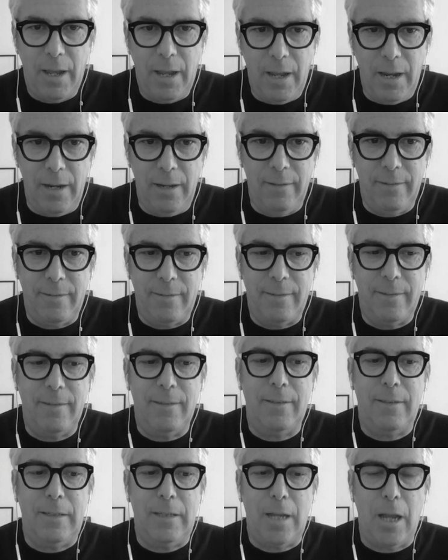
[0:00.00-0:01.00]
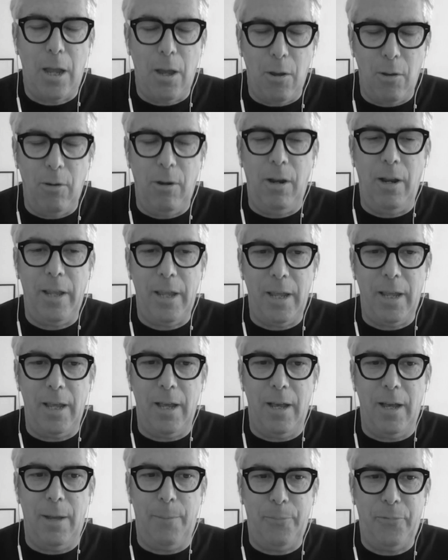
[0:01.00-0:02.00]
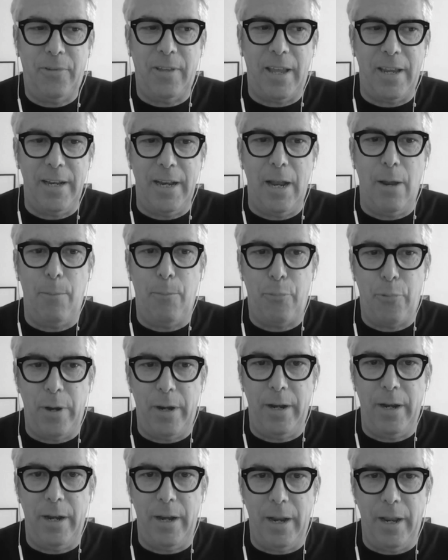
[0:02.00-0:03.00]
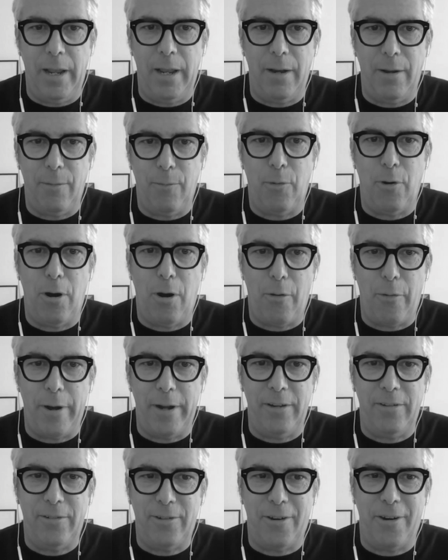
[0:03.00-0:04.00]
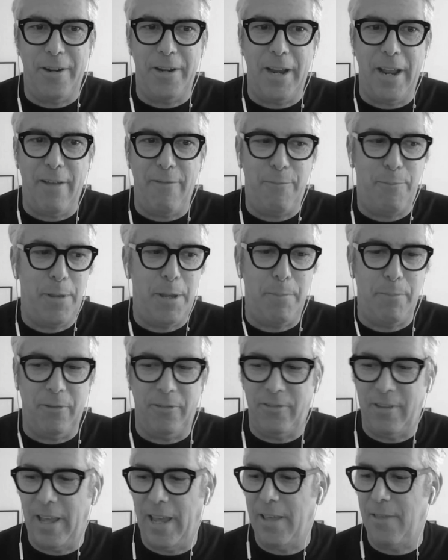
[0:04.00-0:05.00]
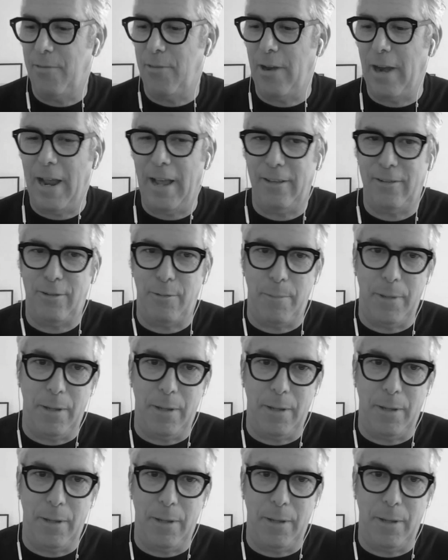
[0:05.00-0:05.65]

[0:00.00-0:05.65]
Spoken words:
It is totally upside down printed, and we're already starting to have people say there has to